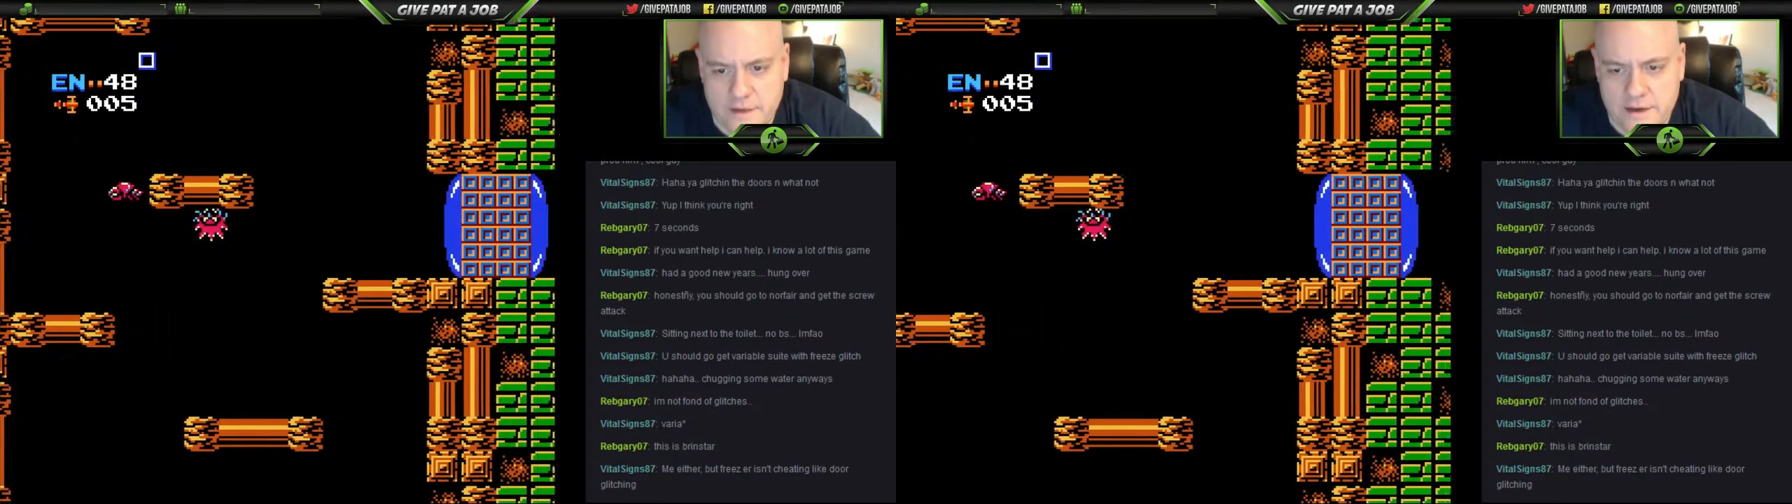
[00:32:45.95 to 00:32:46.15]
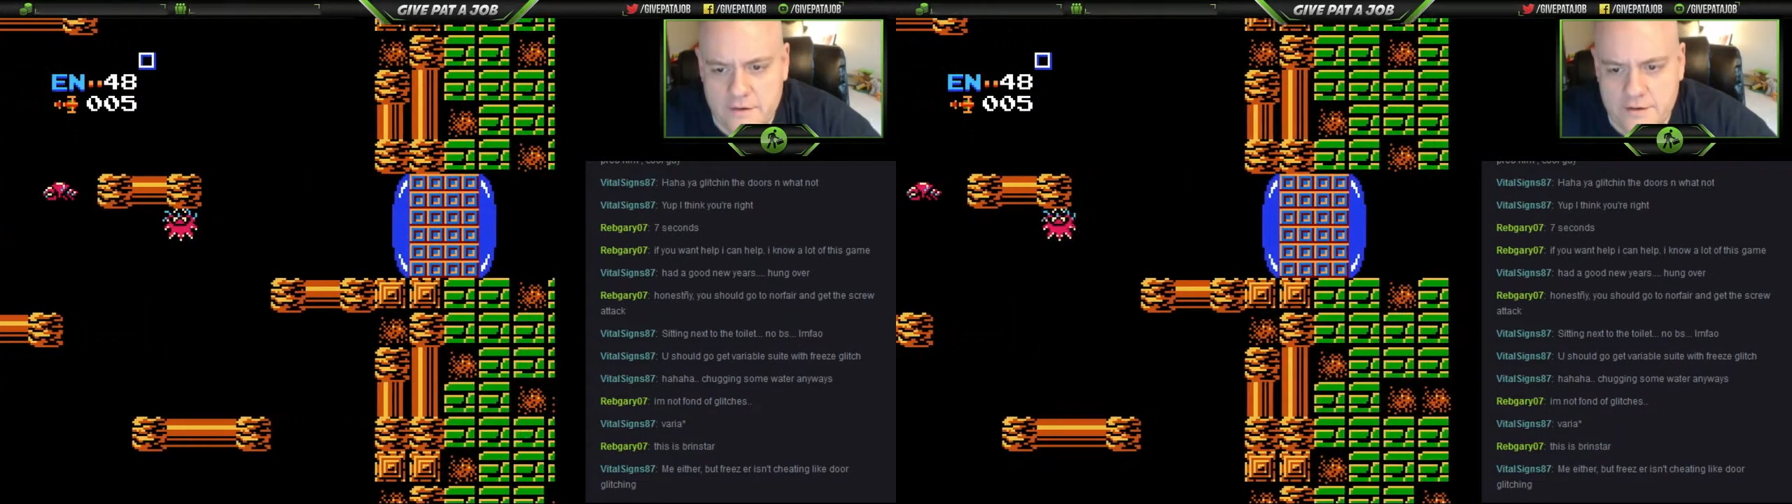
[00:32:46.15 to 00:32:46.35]

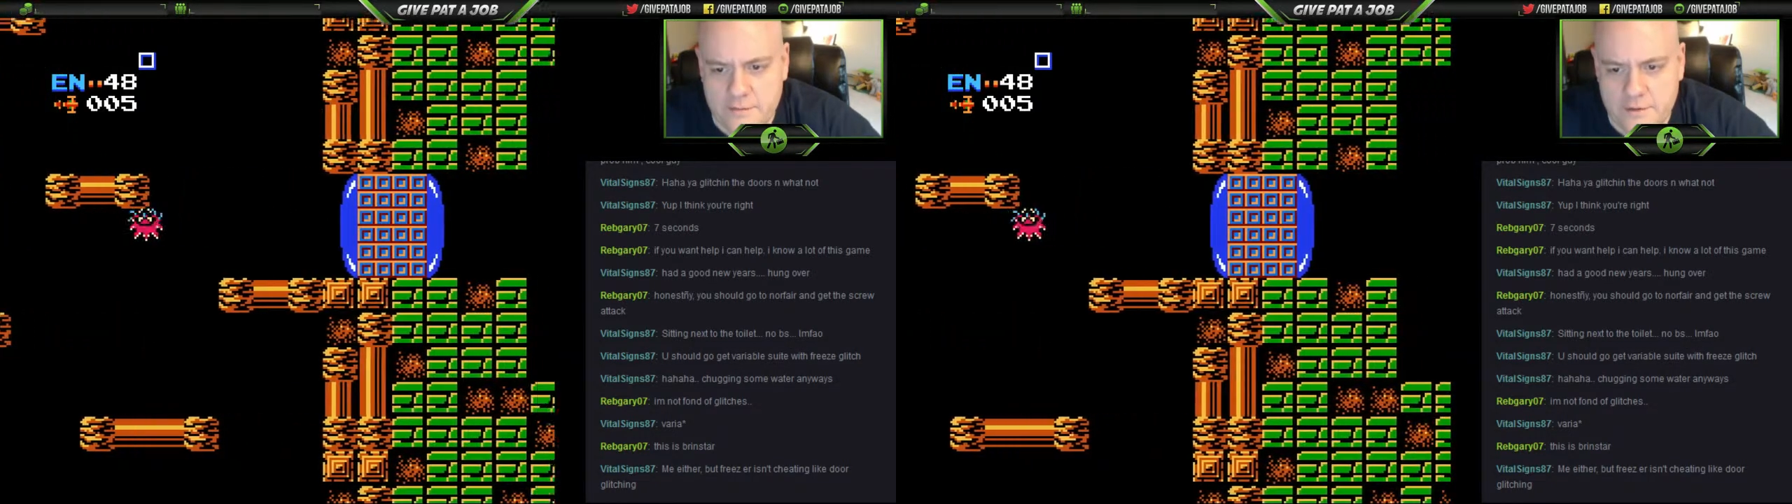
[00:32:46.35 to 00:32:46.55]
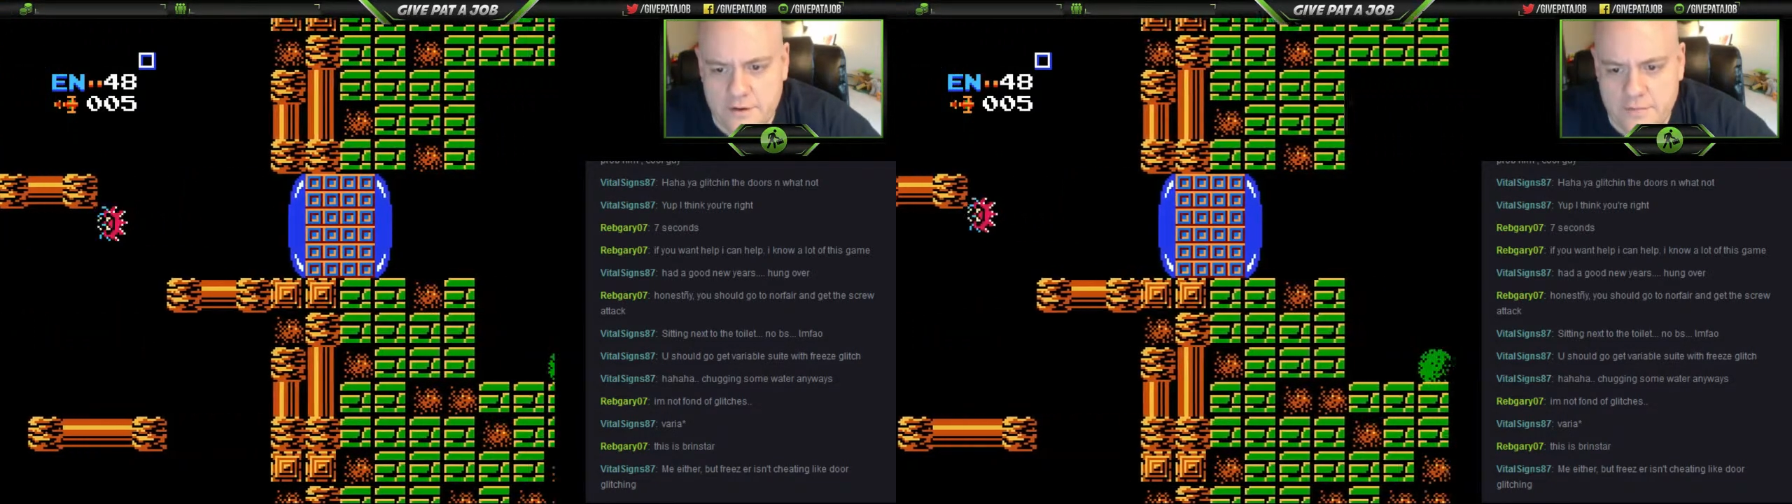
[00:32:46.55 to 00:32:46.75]
I know there's
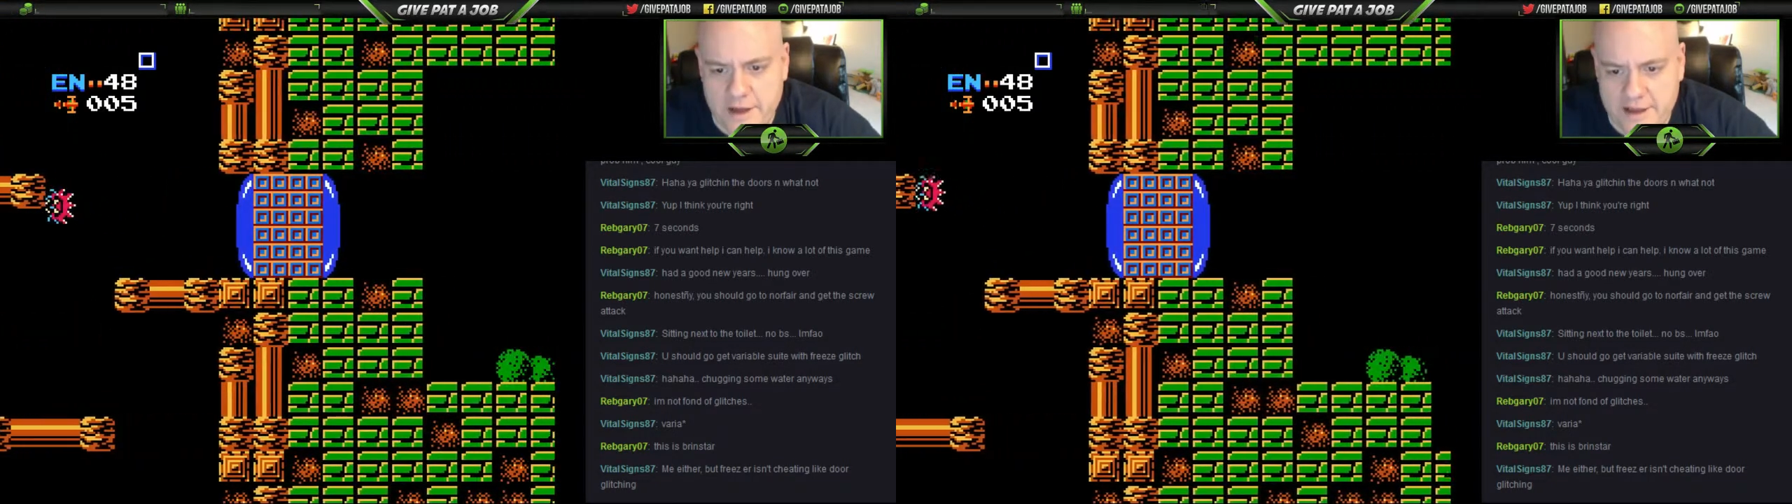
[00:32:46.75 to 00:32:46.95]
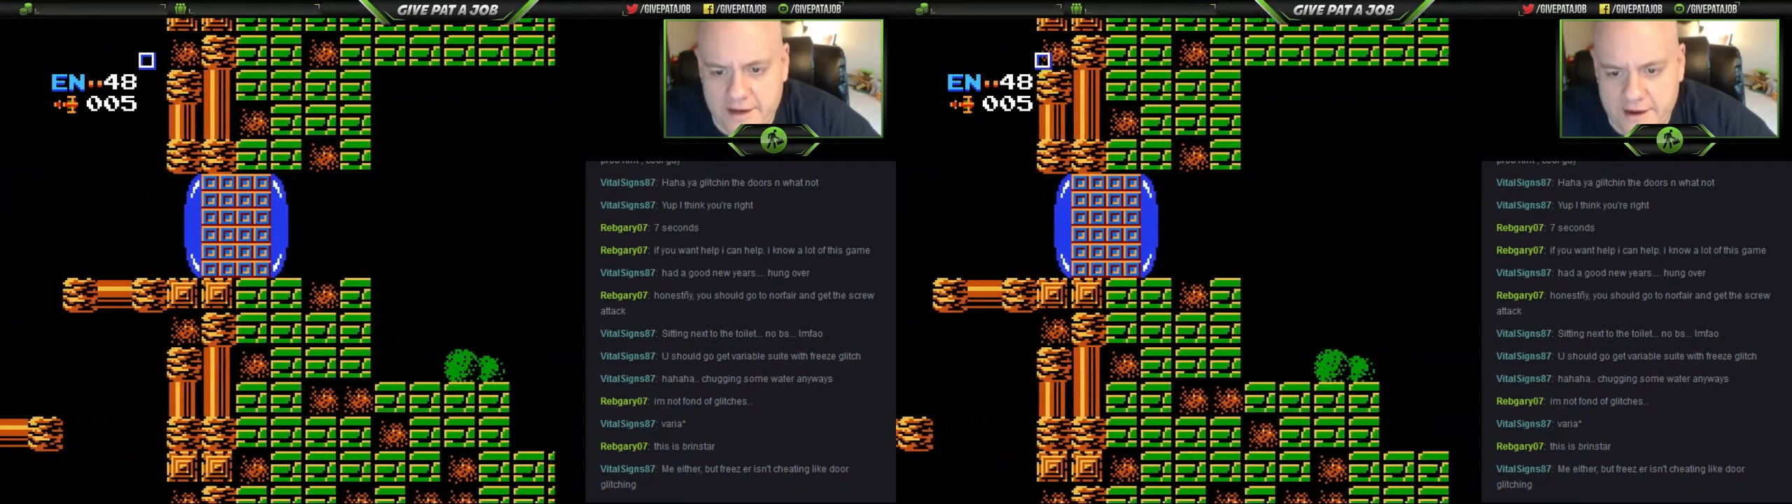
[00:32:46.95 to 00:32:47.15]
something good
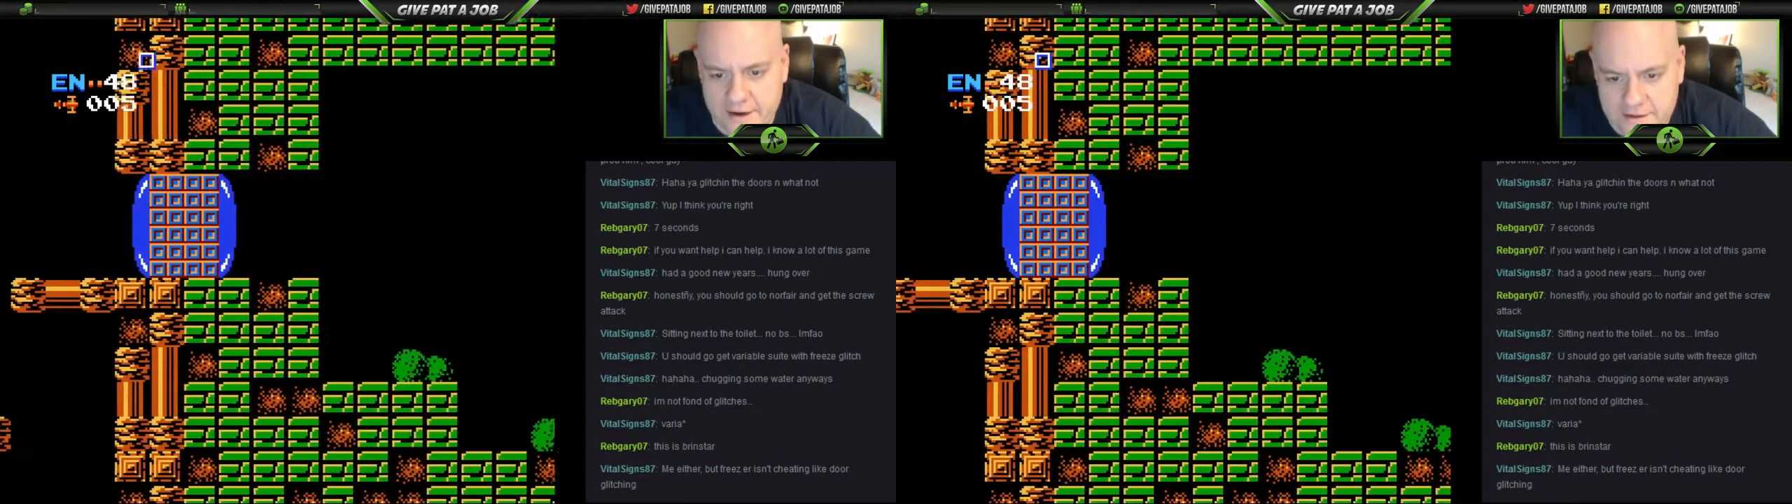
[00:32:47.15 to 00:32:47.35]
back in here,